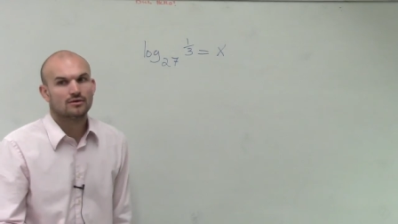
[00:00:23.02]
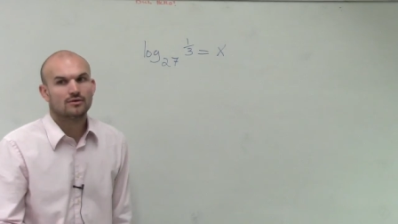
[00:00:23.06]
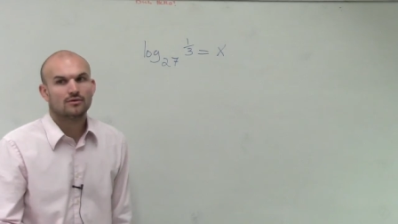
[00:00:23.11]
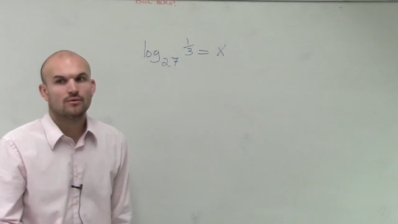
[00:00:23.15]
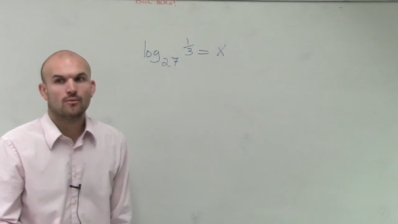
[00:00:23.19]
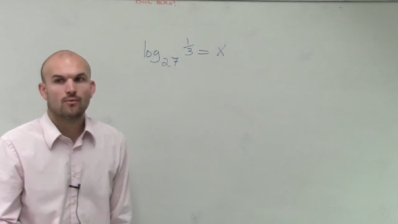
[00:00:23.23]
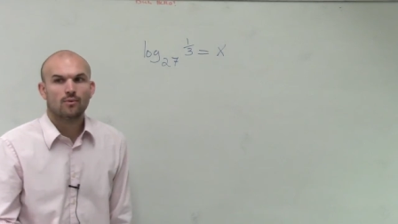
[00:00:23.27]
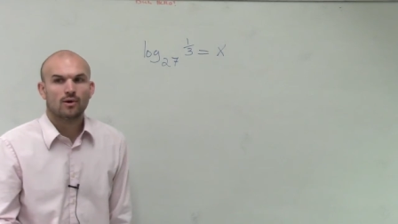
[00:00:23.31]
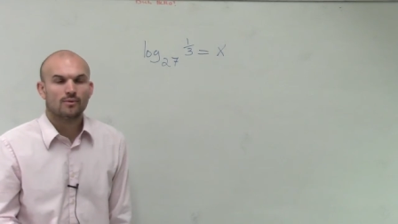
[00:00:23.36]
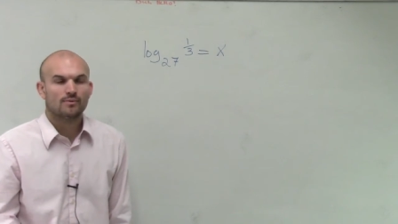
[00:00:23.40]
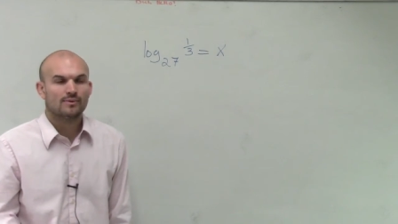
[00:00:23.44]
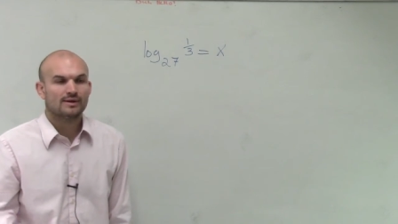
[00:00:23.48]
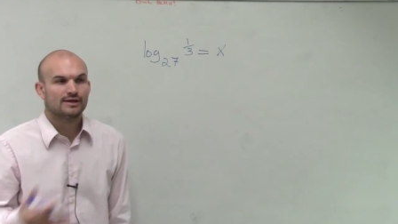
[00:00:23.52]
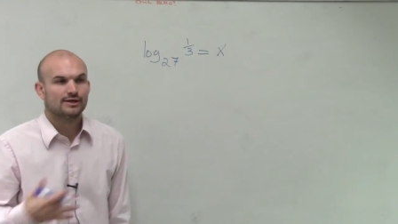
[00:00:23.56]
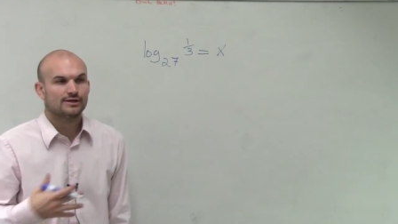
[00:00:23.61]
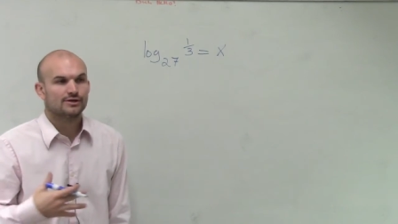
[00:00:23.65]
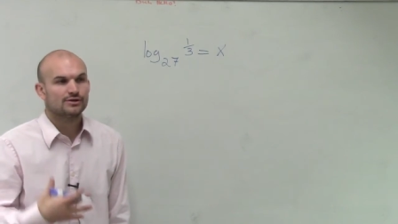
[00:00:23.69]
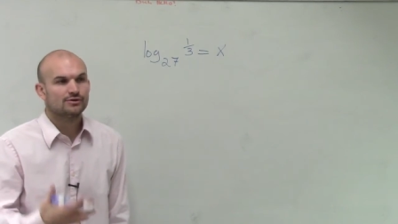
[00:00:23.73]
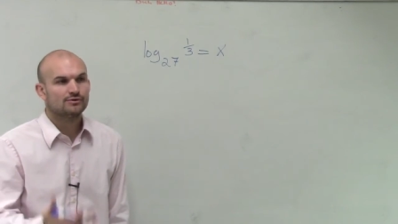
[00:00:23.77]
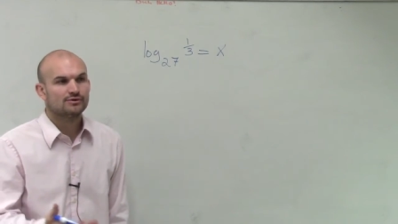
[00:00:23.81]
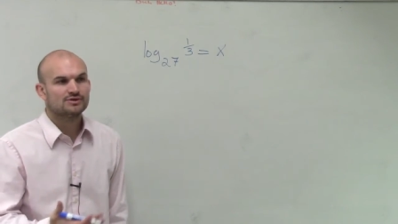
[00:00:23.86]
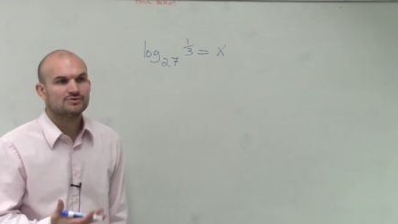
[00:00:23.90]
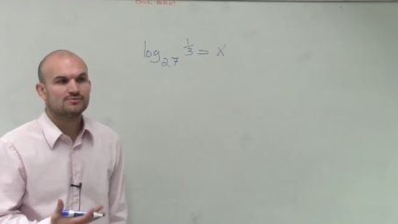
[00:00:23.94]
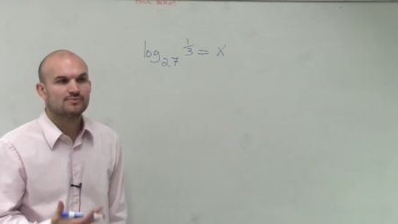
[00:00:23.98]
what we can
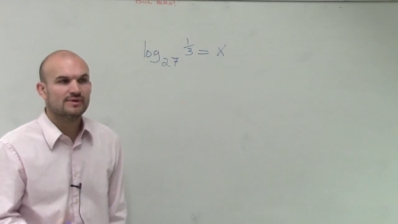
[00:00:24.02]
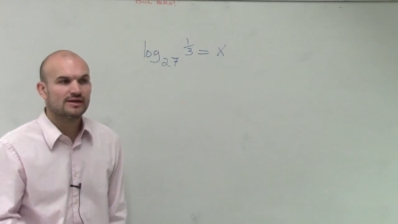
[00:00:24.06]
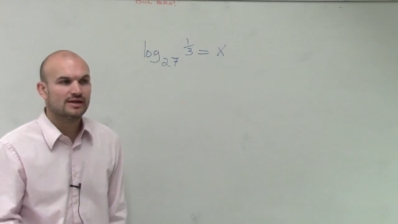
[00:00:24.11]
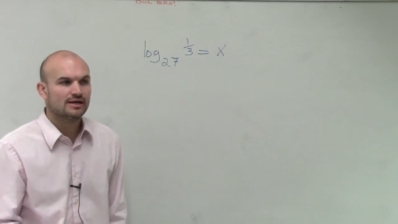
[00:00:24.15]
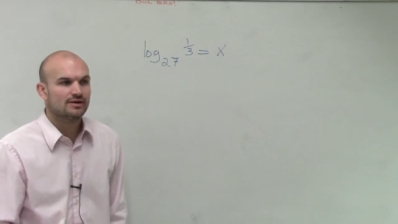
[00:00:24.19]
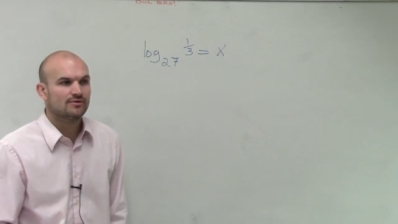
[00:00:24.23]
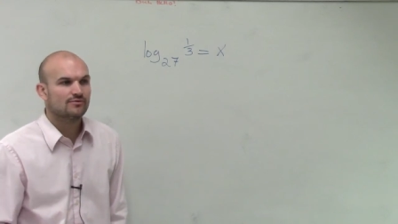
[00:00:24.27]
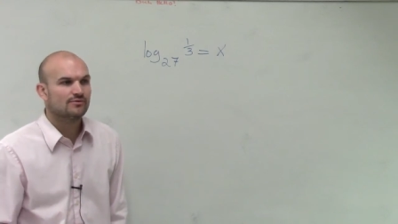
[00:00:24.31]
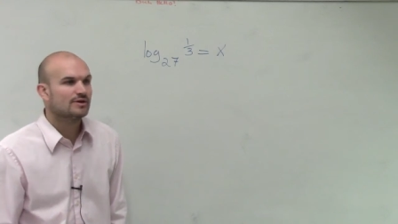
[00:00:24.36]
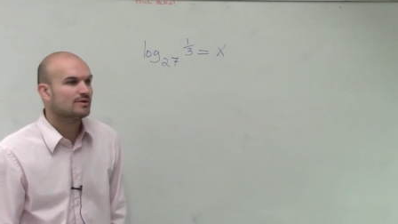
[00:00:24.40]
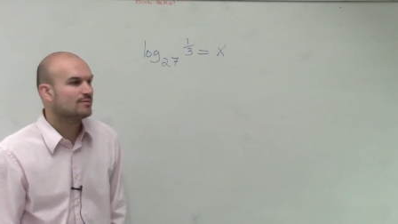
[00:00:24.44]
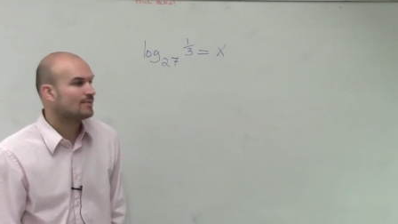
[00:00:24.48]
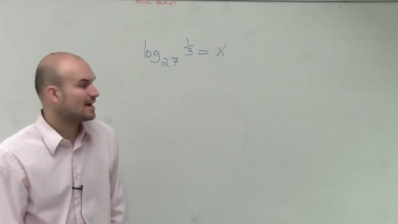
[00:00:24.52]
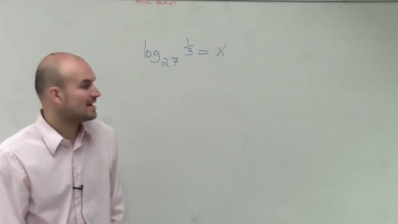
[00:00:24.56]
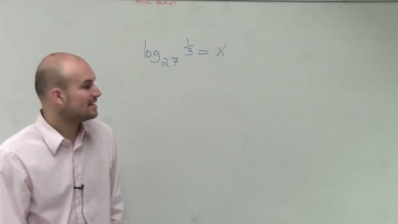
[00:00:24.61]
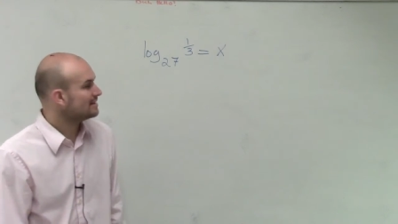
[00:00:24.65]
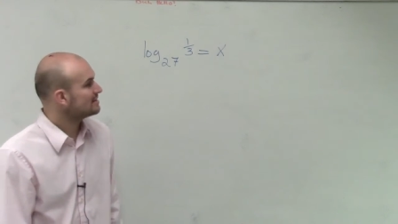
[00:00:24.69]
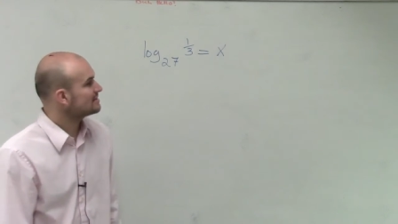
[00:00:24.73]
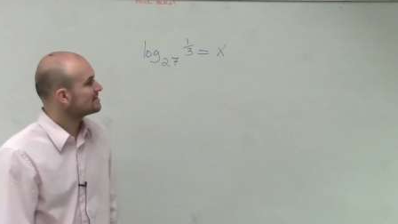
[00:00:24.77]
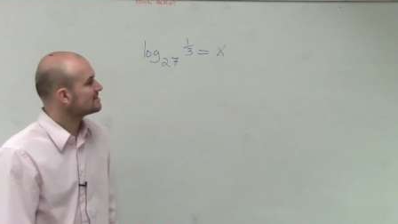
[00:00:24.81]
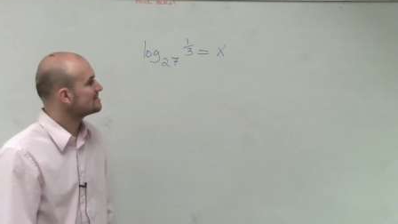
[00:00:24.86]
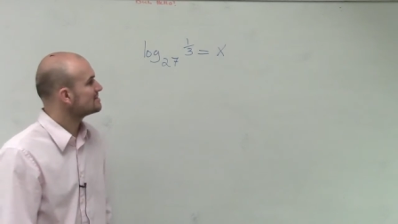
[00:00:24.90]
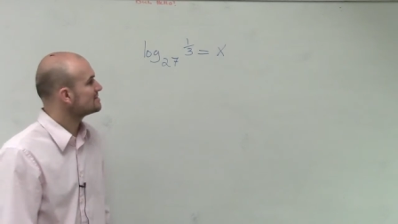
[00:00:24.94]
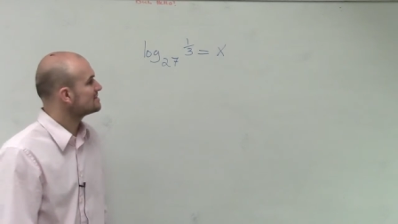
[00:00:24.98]
do is we can rewrite
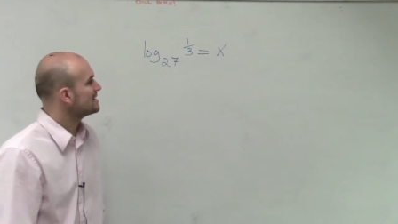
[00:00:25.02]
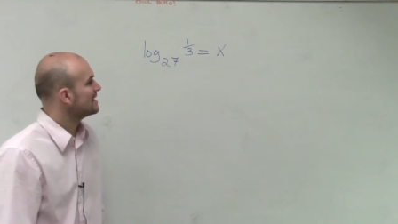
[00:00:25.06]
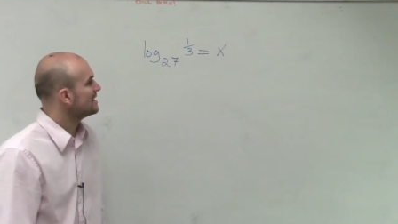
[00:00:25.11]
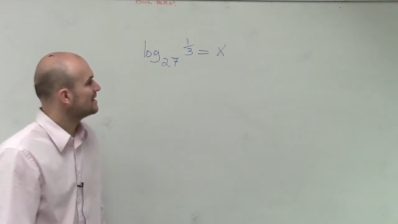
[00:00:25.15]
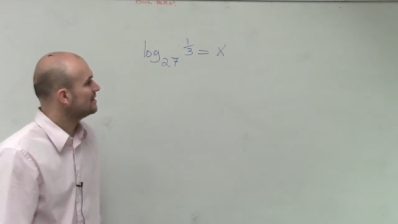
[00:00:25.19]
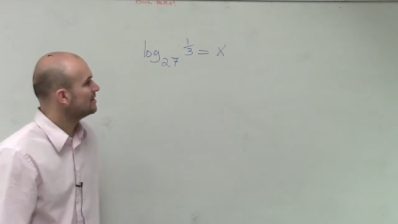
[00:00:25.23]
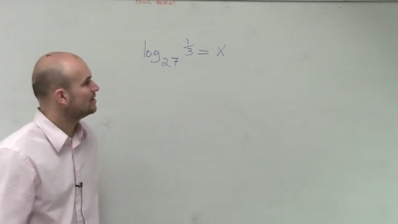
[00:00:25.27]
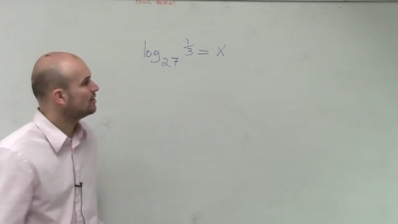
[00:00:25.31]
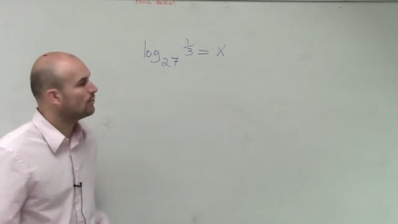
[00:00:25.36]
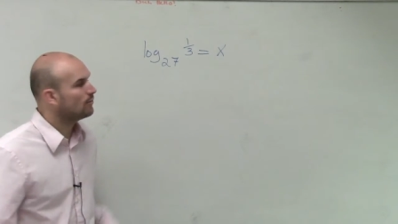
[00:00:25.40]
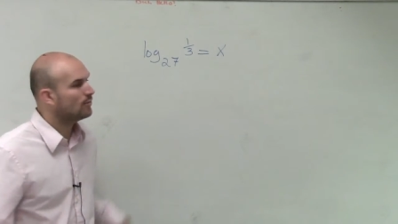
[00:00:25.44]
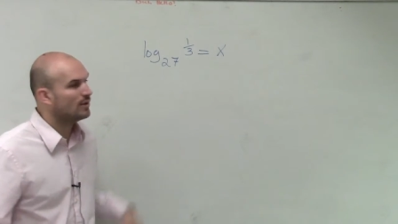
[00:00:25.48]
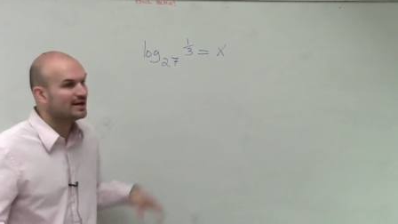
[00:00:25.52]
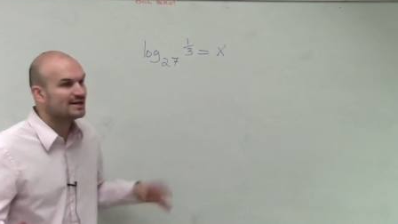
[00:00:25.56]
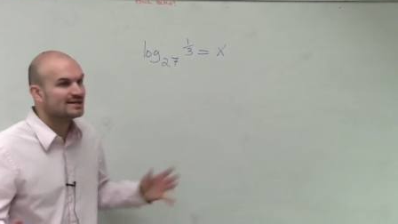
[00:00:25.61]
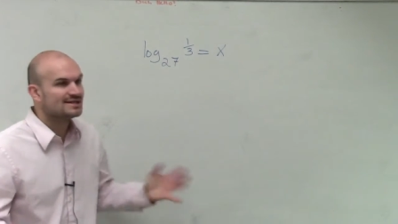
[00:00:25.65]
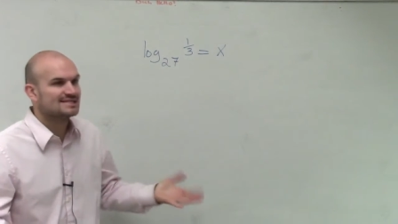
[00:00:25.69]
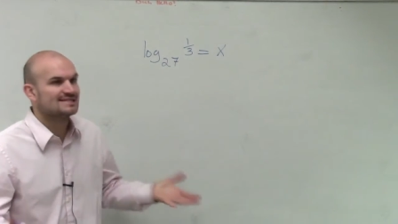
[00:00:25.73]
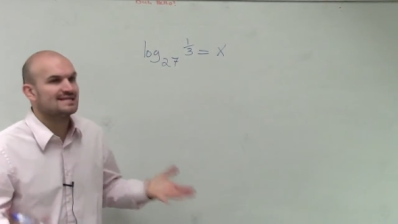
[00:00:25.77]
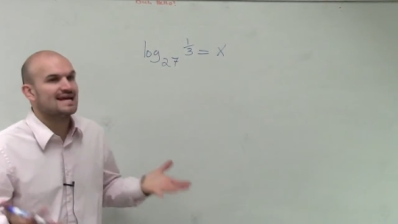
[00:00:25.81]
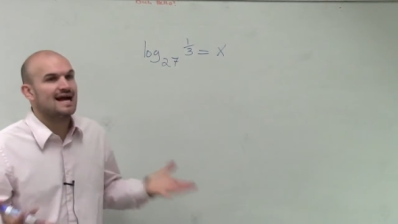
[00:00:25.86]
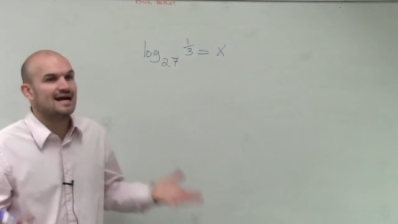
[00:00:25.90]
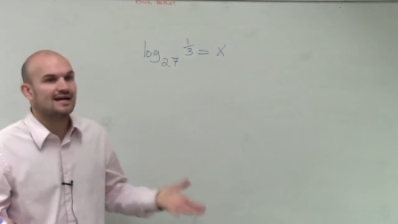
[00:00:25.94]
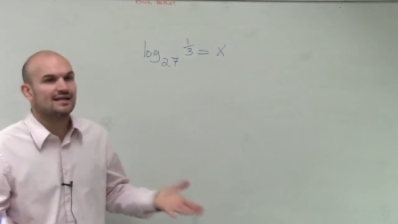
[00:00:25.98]
this and say, what
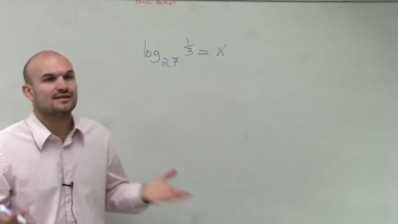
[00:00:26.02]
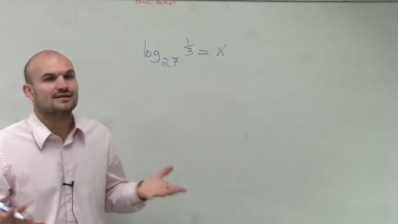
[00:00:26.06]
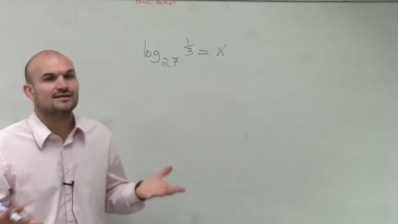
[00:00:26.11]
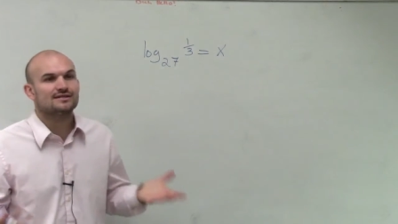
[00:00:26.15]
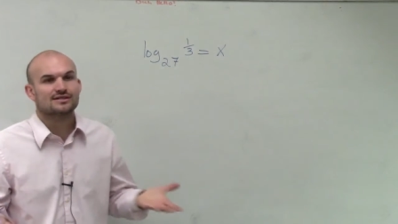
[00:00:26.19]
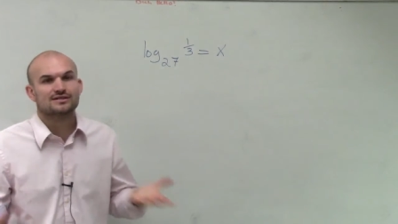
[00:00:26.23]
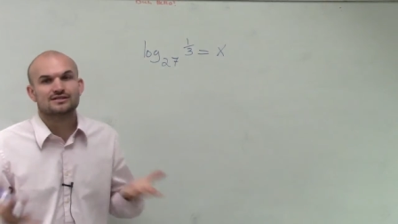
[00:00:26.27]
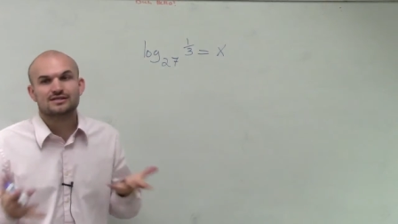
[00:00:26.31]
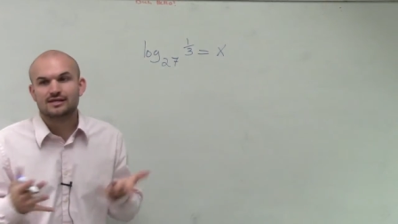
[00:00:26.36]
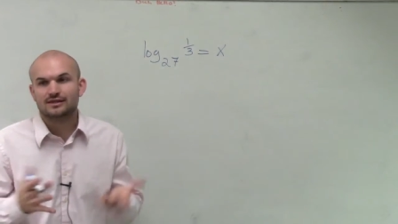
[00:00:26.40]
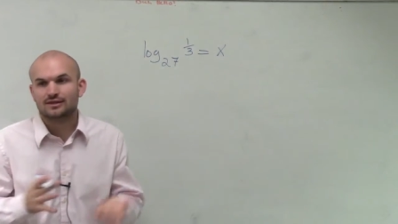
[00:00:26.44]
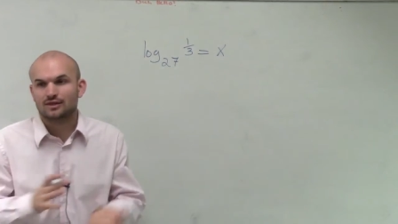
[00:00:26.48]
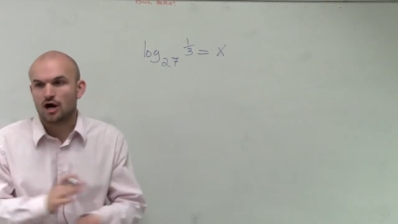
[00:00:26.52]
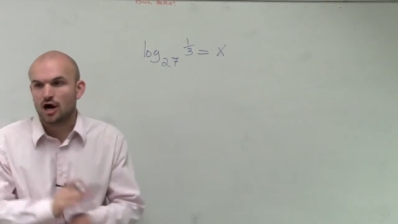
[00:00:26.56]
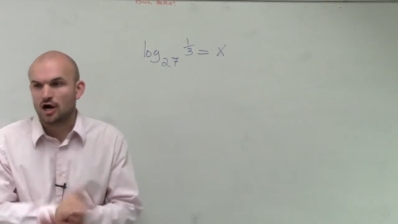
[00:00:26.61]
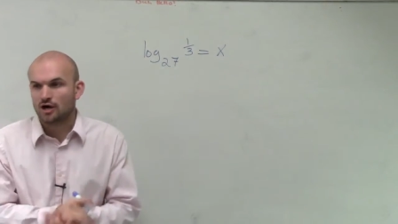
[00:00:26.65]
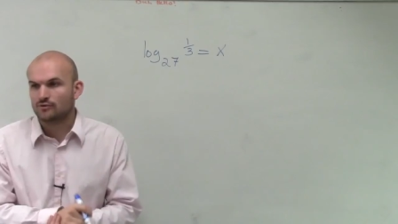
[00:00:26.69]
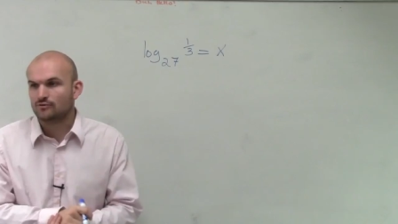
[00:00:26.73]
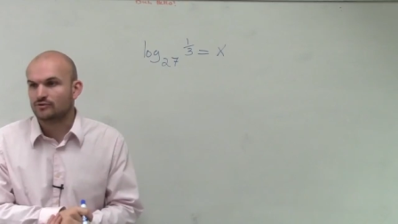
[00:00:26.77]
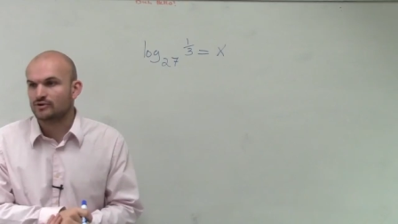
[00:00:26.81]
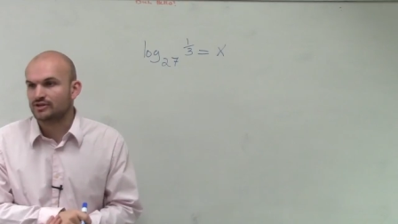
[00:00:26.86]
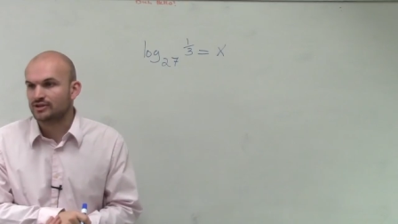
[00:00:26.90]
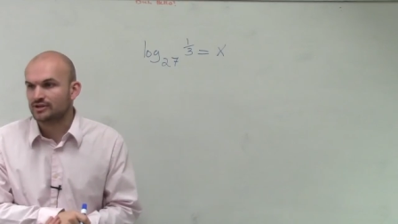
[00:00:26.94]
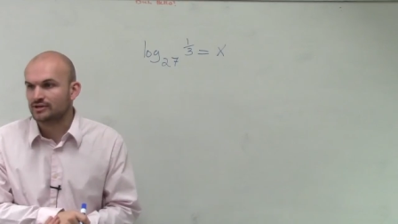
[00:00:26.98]
exactly does a
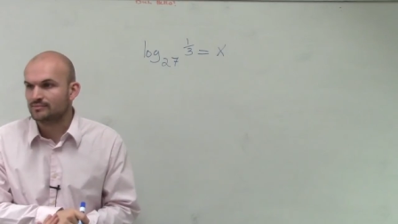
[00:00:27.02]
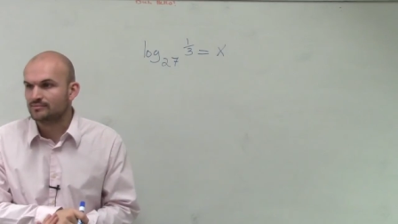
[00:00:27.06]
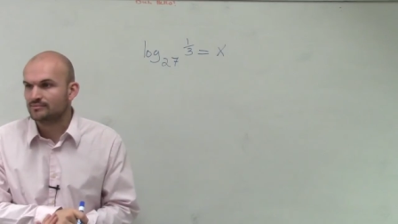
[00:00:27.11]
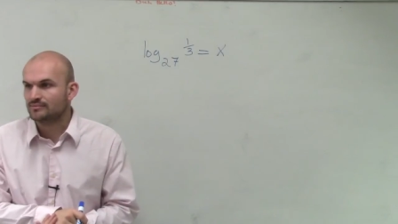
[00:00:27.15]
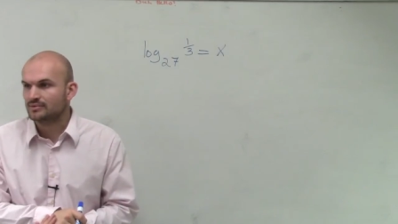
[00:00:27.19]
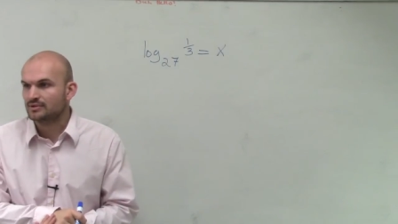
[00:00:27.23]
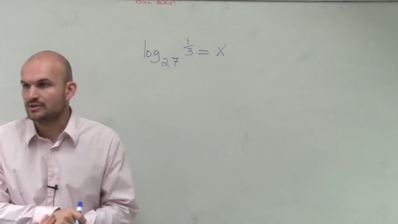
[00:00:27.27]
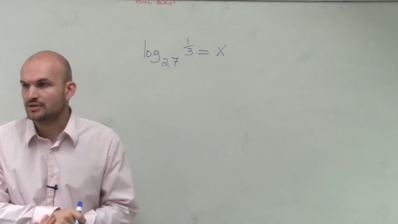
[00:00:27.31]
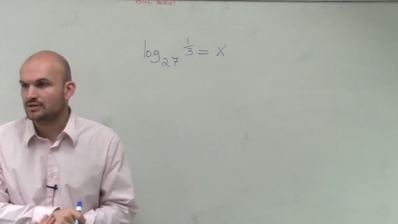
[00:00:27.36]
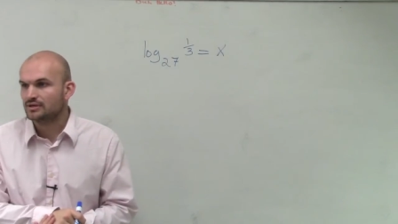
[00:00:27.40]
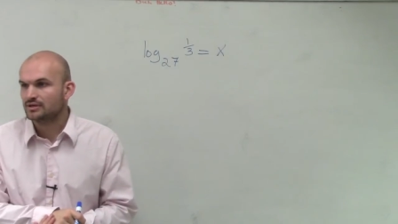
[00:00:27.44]
logarithm,